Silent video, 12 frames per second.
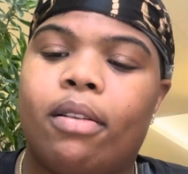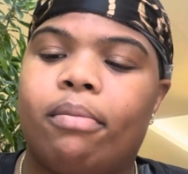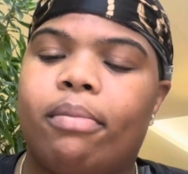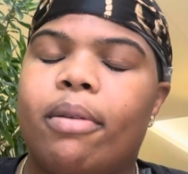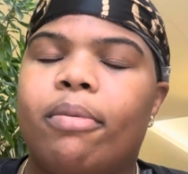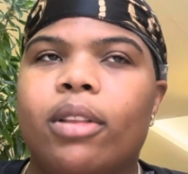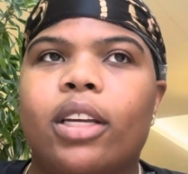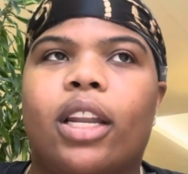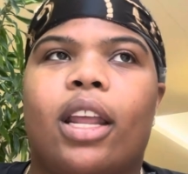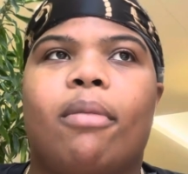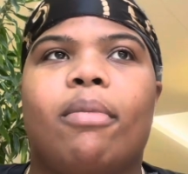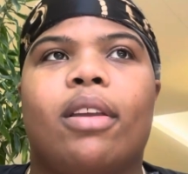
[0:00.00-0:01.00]
People looking
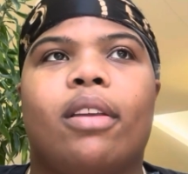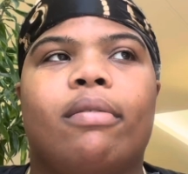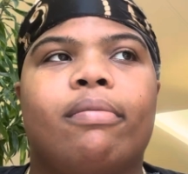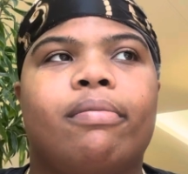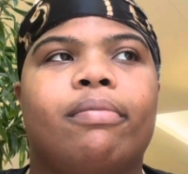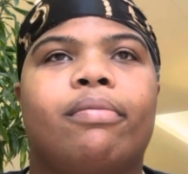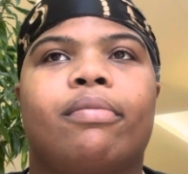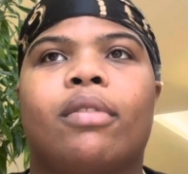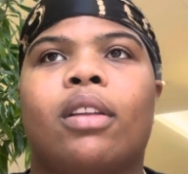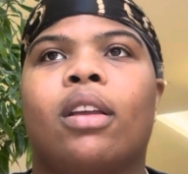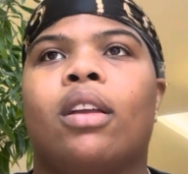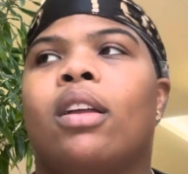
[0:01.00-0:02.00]
at me
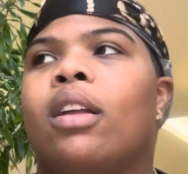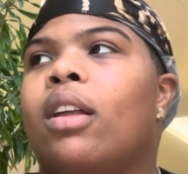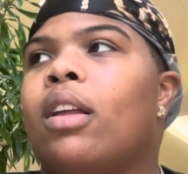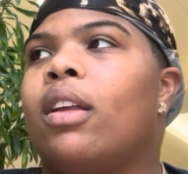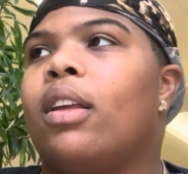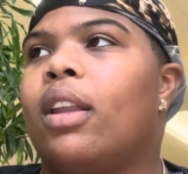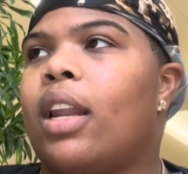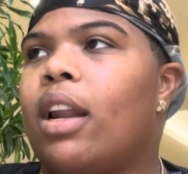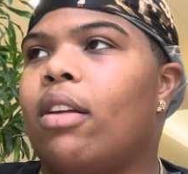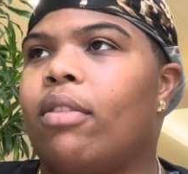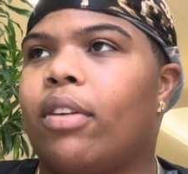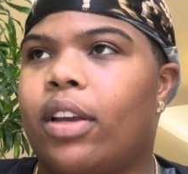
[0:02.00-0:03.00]
and I
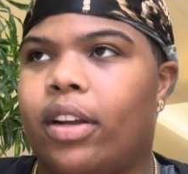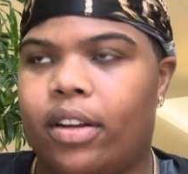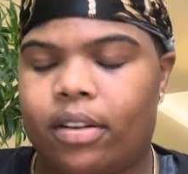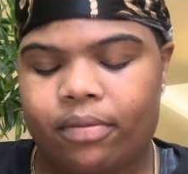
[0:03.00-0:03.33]
don't care.